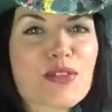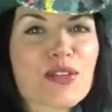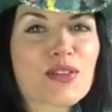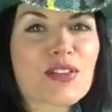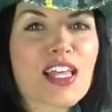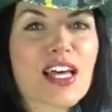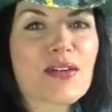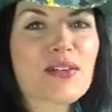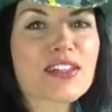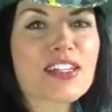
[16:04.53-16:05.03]
you
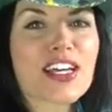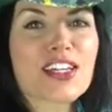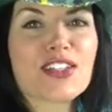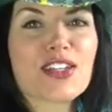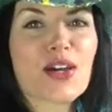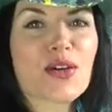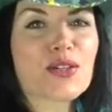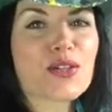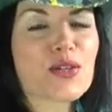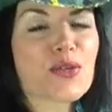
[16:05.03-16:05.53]
love it. I
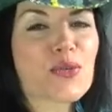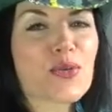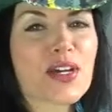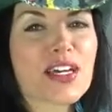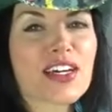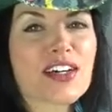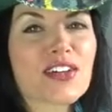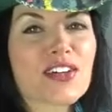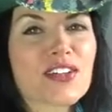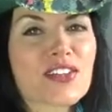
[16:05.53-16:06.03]
know you
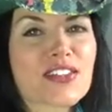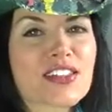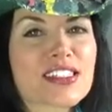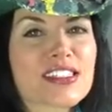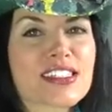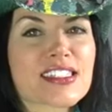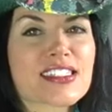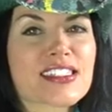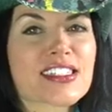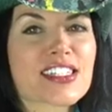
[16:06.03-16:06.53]
will.
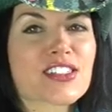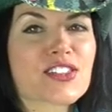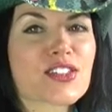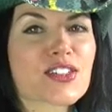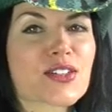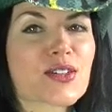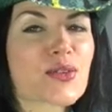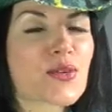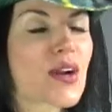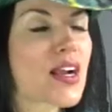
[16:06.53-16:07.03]
This is such a
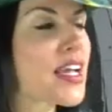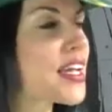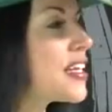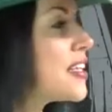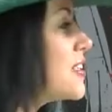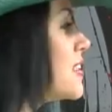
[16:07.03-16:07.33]
great